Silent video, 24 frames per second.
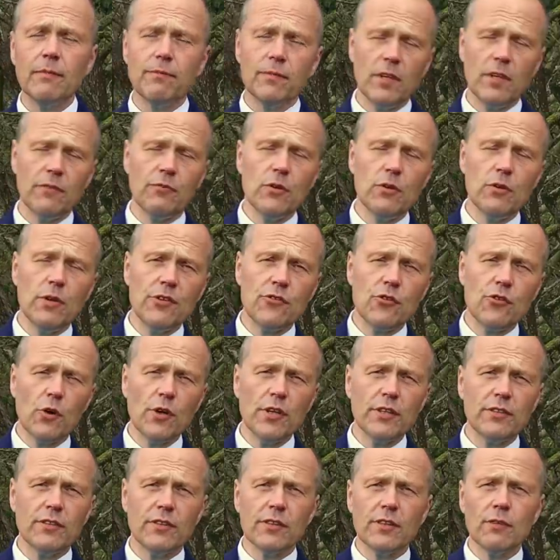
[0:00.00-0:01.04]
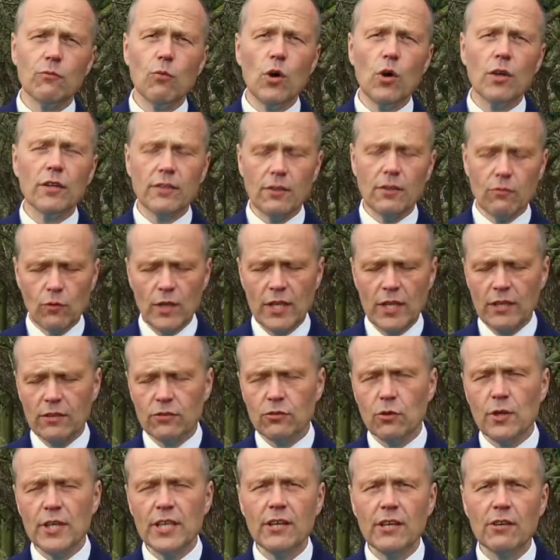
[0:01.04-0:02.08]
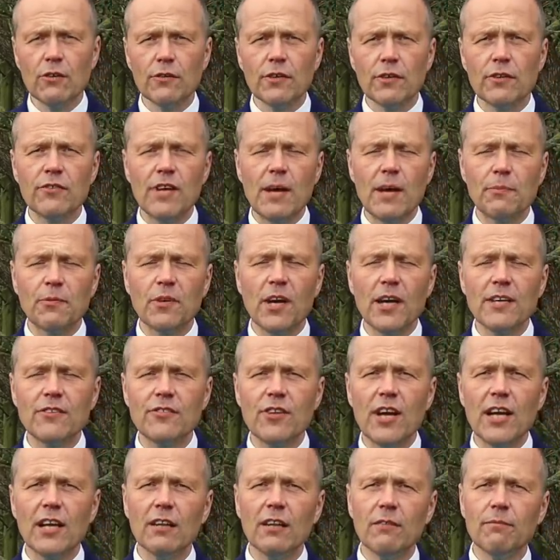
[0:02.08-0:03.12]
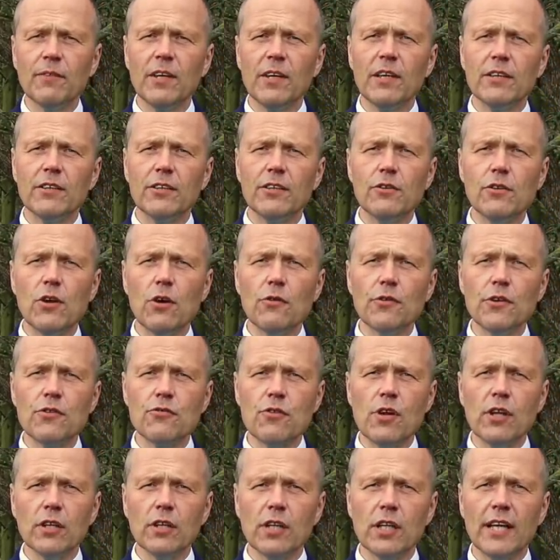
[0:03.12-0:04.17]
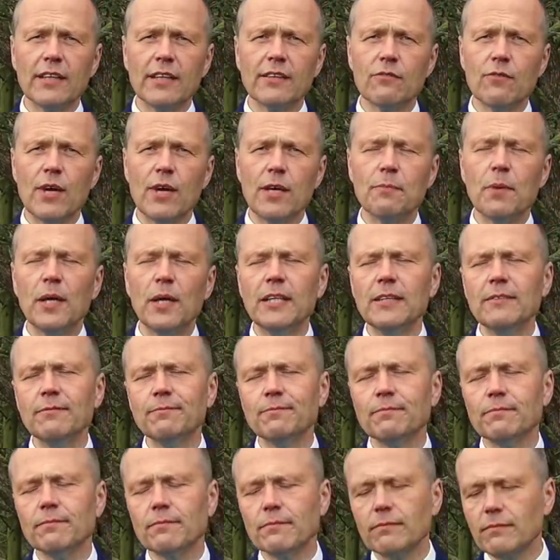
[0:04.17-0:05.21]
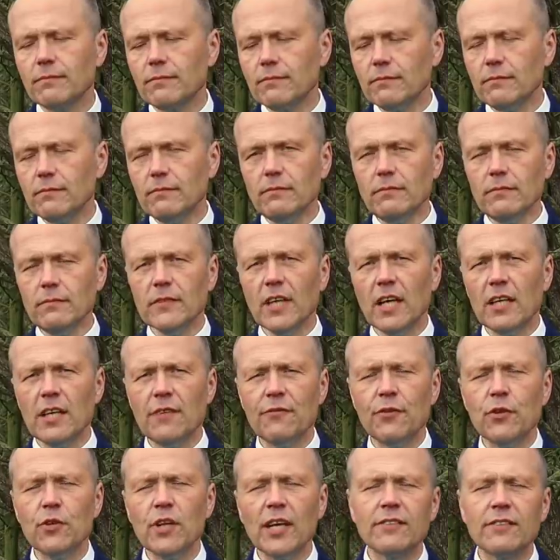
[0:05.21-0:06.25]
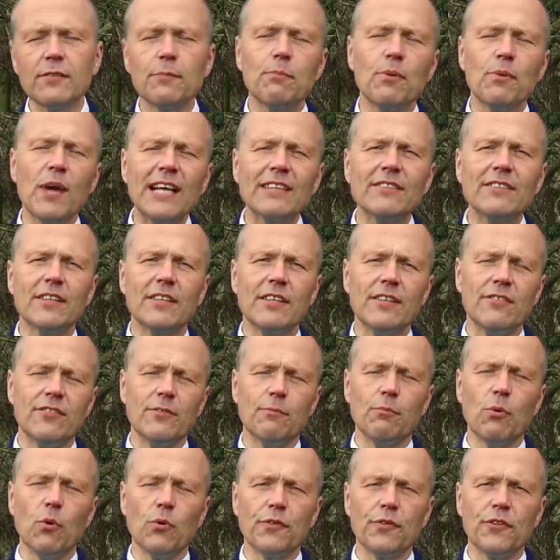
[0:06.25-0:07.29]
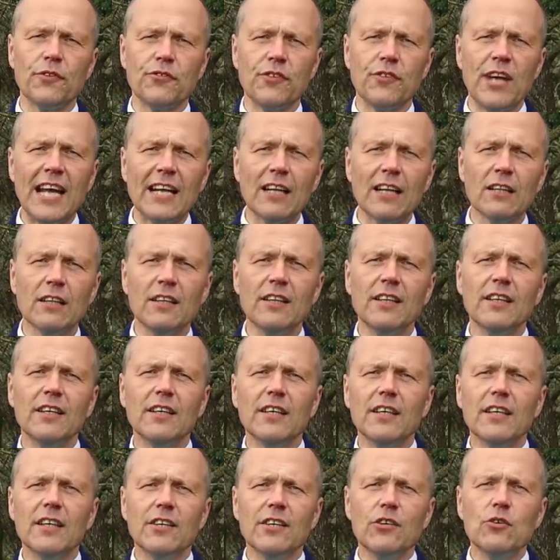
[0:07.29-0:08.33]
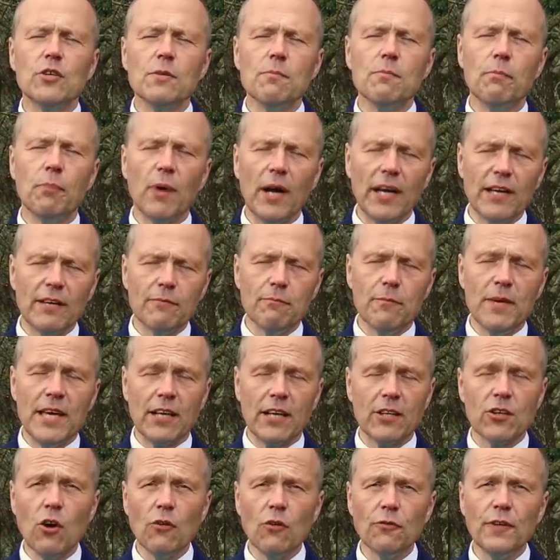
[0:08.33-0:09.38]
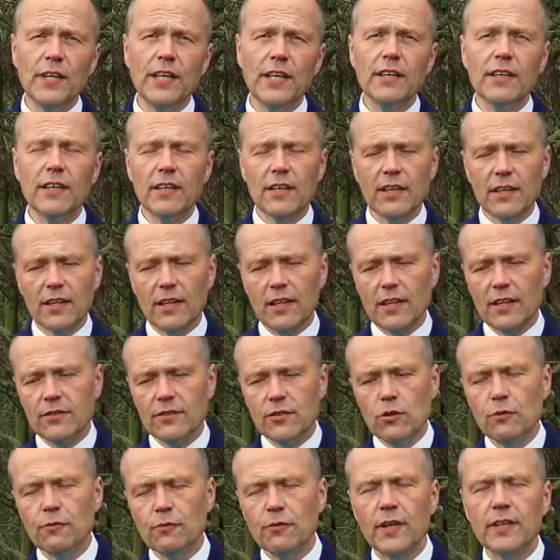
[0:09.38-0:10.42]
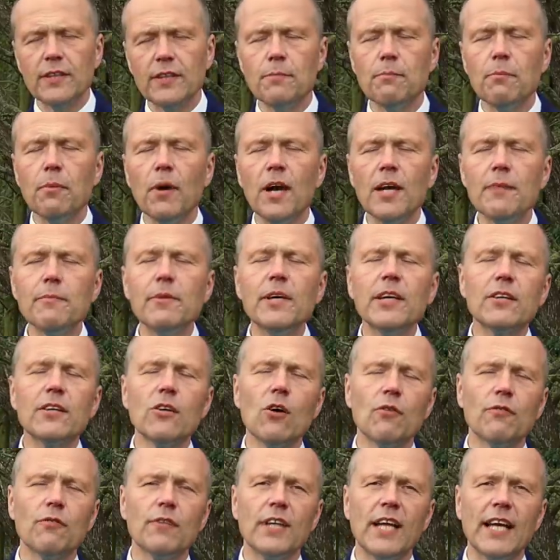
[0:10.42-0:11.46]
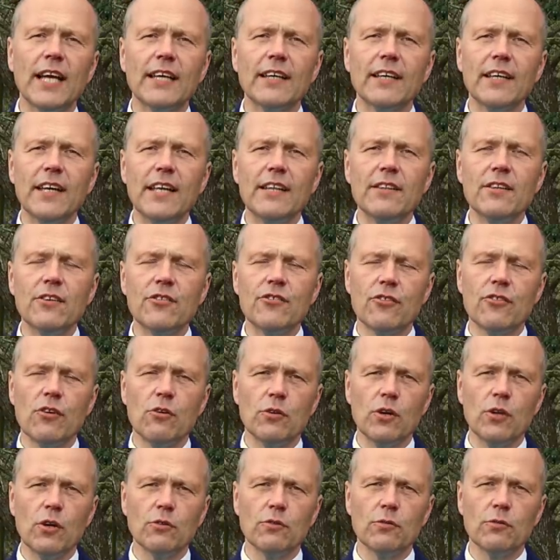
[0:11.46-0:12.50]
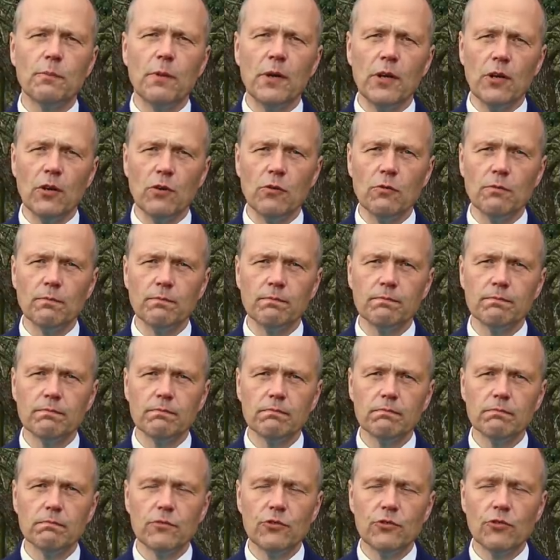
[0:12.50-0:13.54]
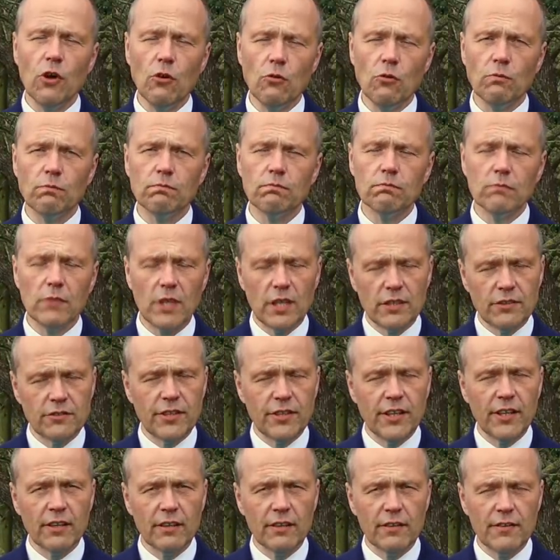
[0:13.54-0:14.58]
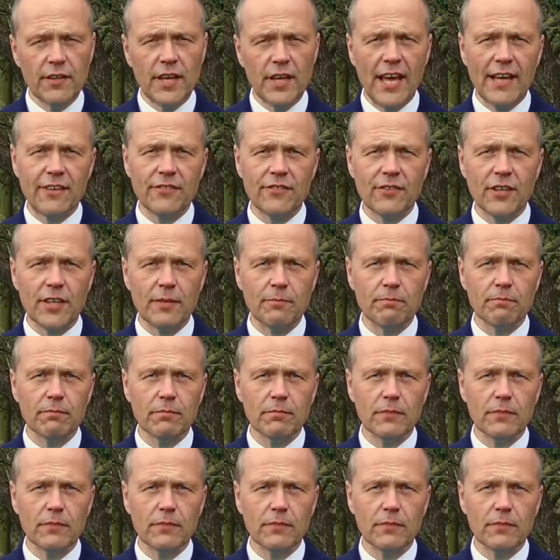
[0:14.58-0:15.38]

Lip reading: If you enjoyed the work that we're doing here on the Chap's Guide channel, you know the drill, click the red button. And if you'd like to practically support the channel, you can buy me a coffee. You'll find the Buy Me a Coffee link in the show notes below. So, until the next time,